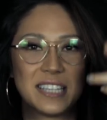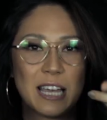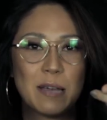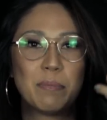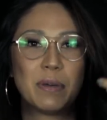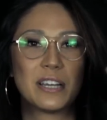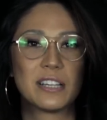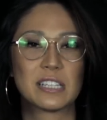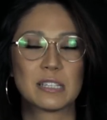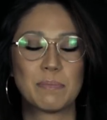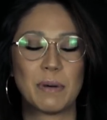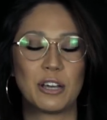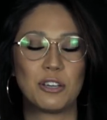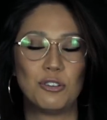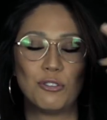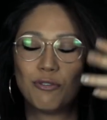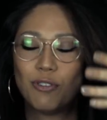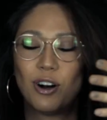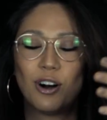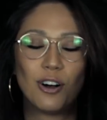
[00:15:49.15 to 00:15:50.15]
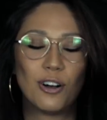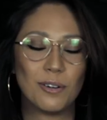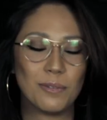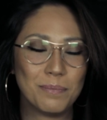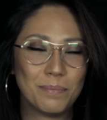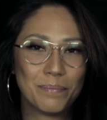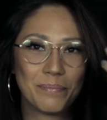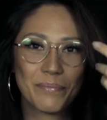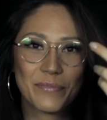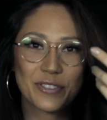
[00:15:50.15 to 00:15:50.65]
Sapiens by
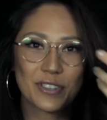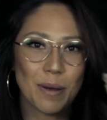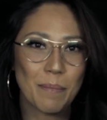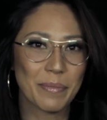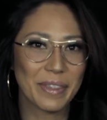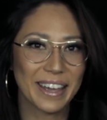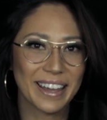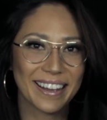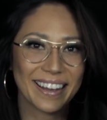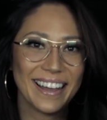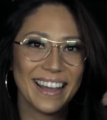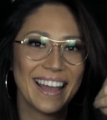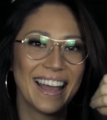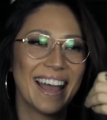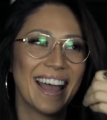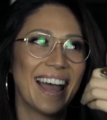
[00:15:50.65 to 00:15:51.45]
Yuval something.